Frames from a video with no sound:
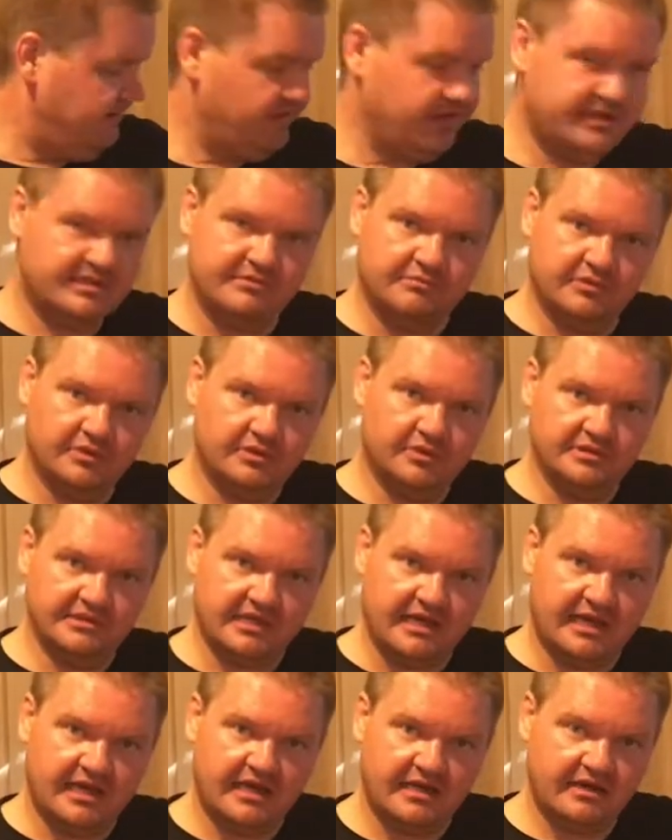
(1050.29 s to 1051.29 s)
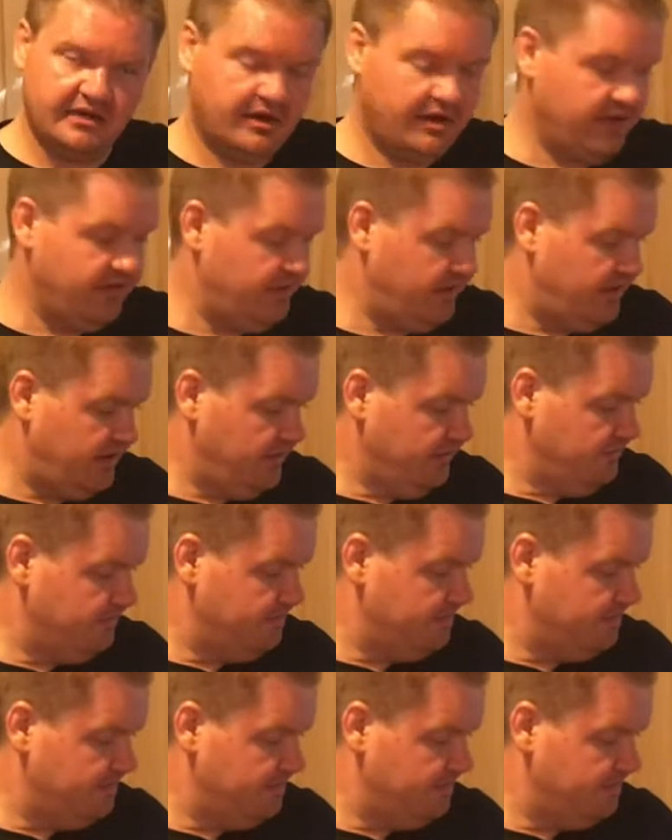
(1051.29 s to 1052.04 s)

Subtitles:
this bullseye on there.